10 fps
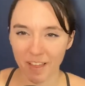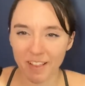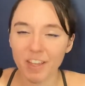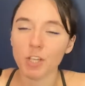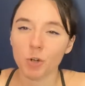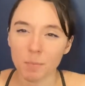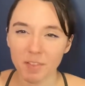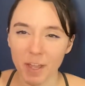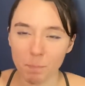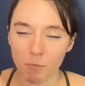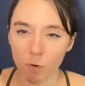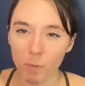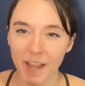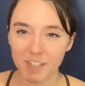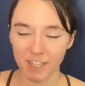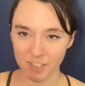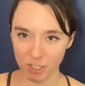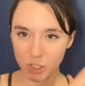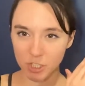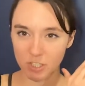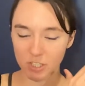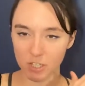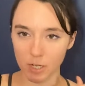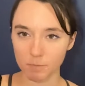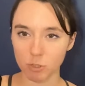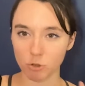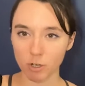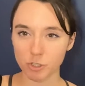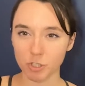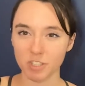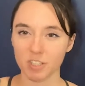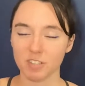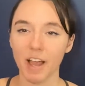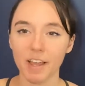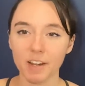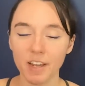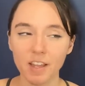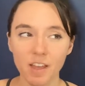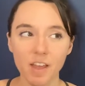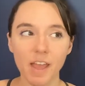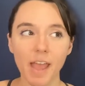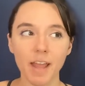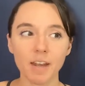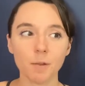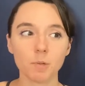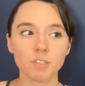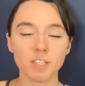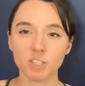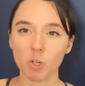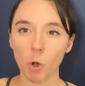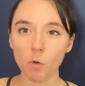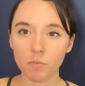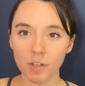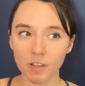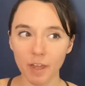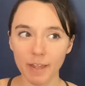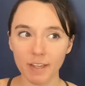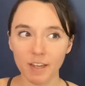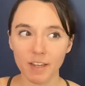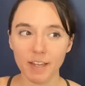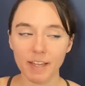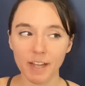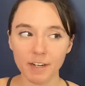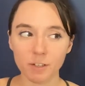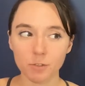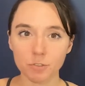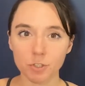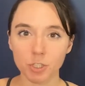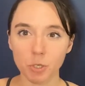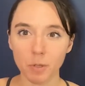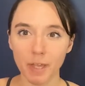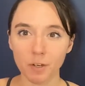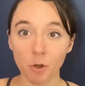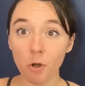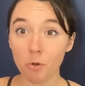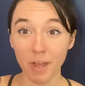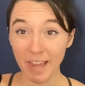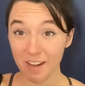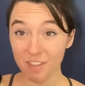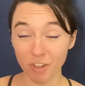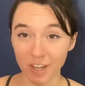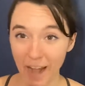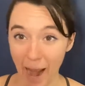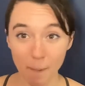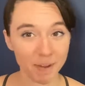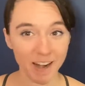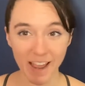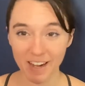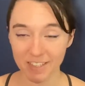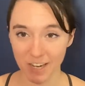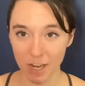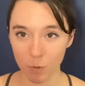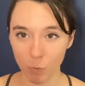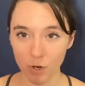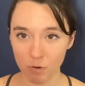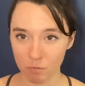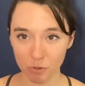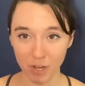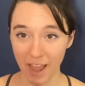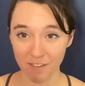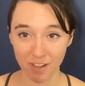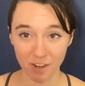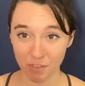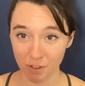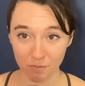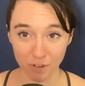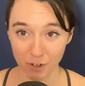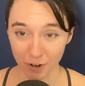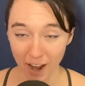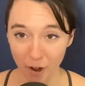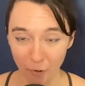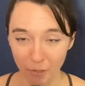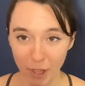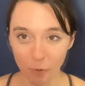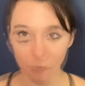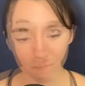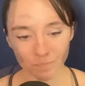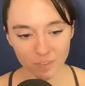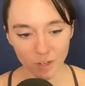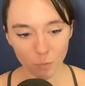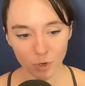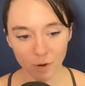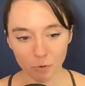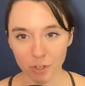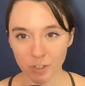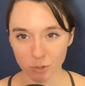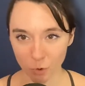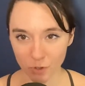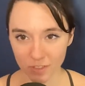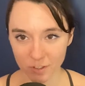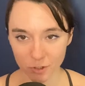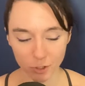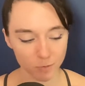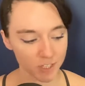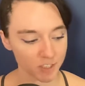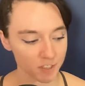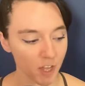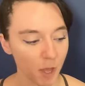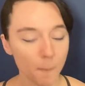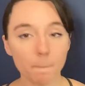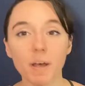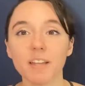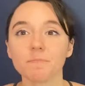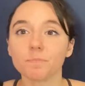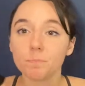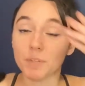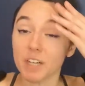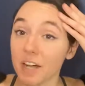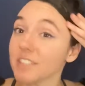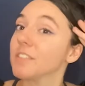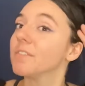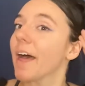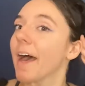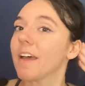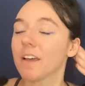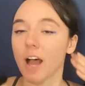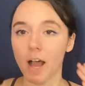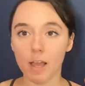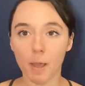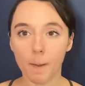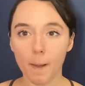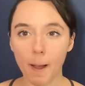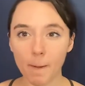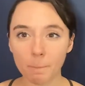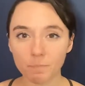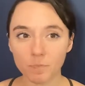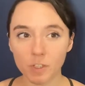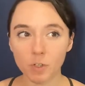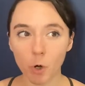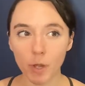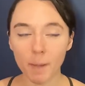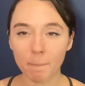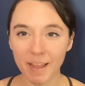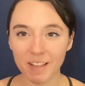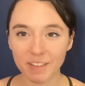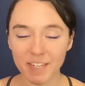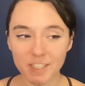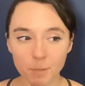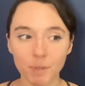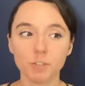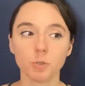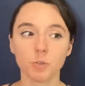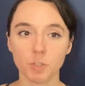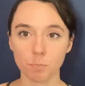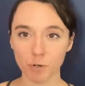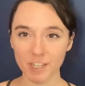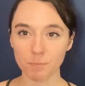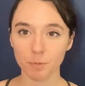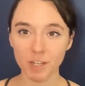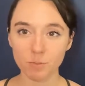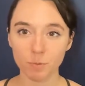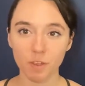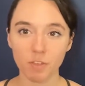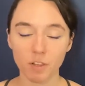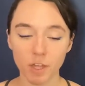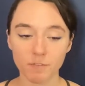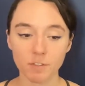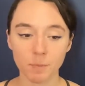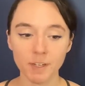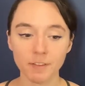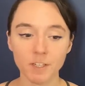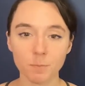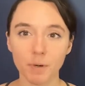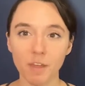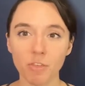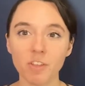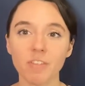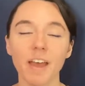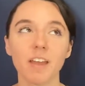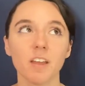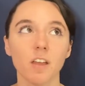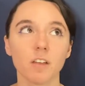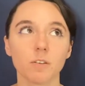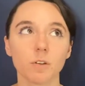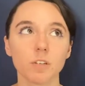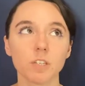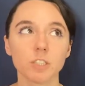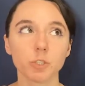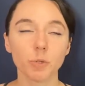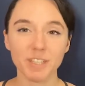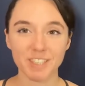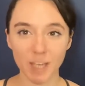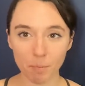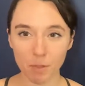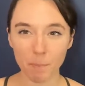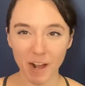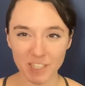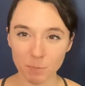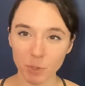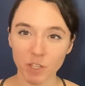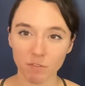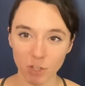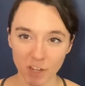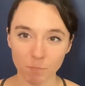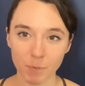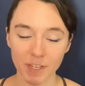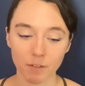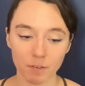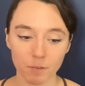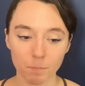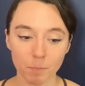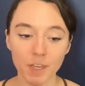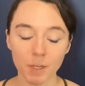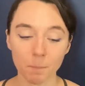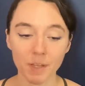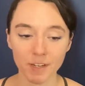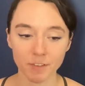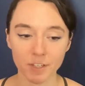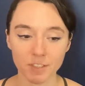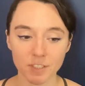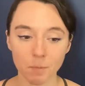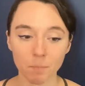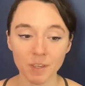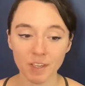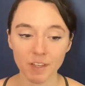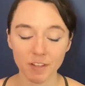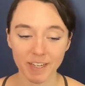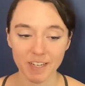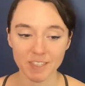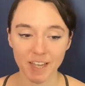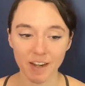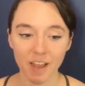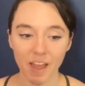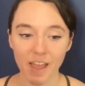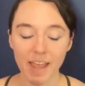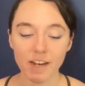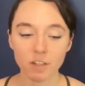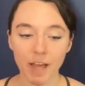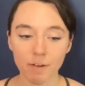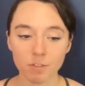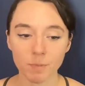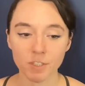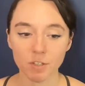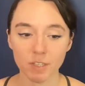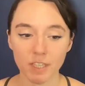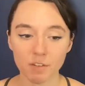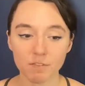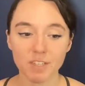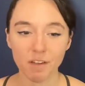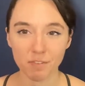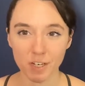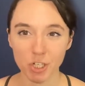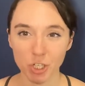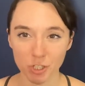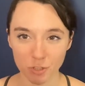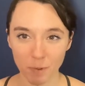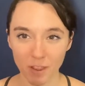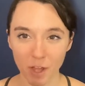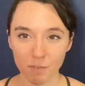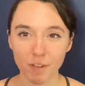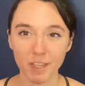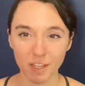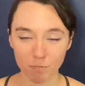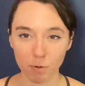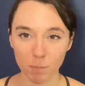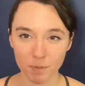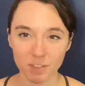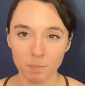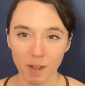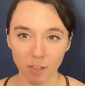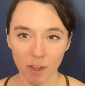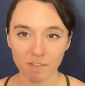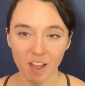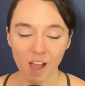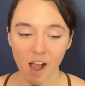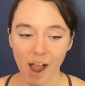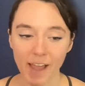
And like, you know what I mean? Like before we had like such a structured society, and since COVID, like it kind of goes to show like, no, like anything can happen at any time. We don't really have anything figured out. Like we're not really controlling these circumstances, but because of that, you know, it might lead somebody depressed place where they think life is meaningless. But I think that to accept the possibility of life being meaningless, to me, like I said, it allows me to give definition to my life and give purpose to my life.